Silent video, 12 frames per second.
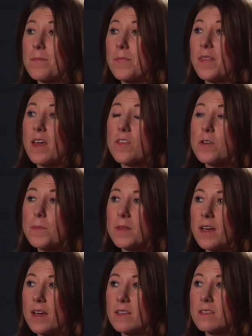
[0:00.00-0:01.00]
The other
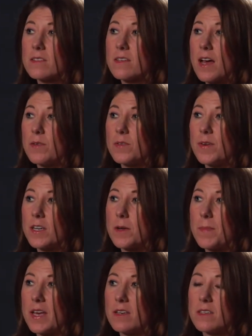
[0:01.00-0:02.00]
place I would
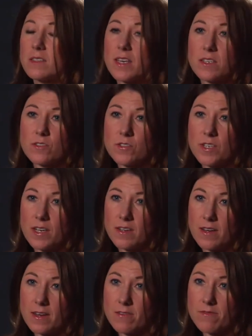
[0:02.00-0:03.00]
recommend is
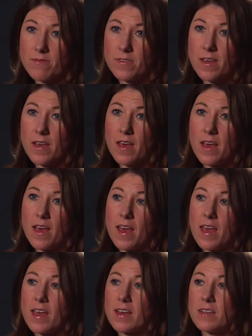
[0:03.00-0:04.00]
cancer.gov,
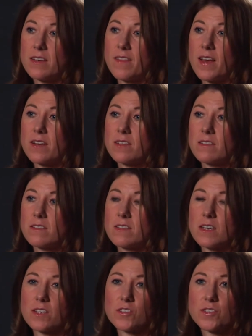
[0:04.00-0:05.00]
and that is the
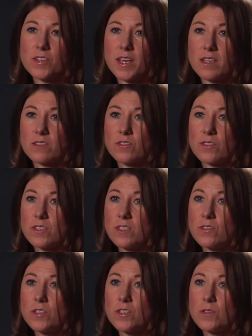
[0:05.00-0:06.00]
National Cancer
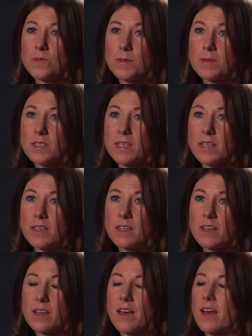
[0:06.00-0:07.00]
Institute website.
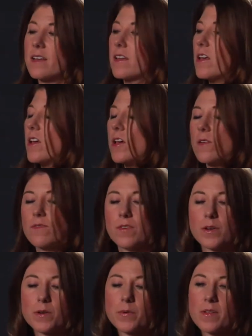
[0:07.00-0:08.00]
Again,
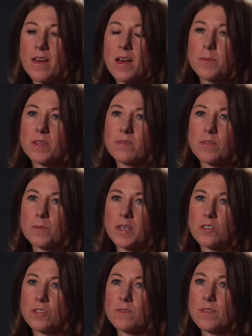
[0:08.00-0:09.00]
very reliable
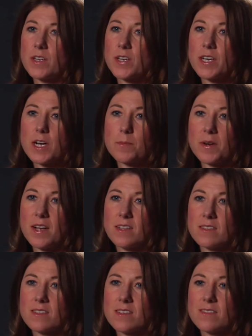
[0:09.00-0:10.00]
information, very
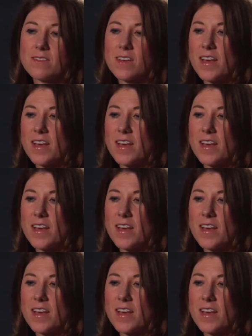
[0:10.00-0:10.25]
comprehensive,